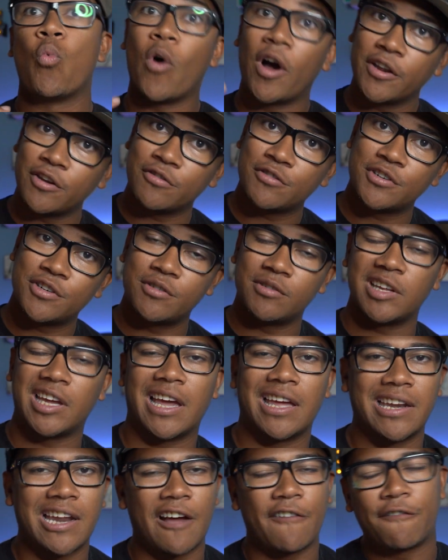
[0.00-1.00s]
what you're shooting
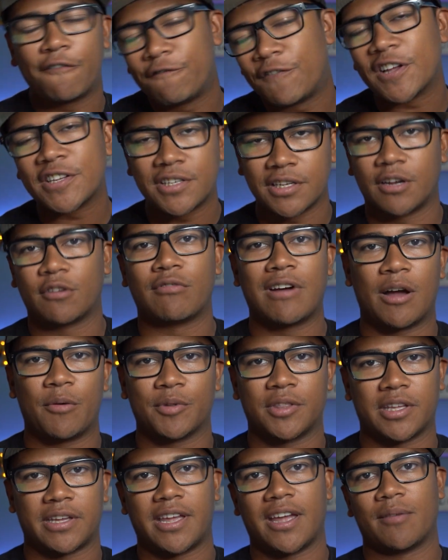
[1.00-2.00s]
and not fussing around
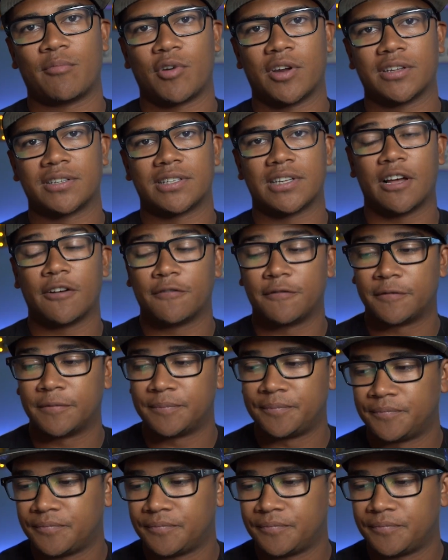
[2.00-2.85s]
with the camera itself.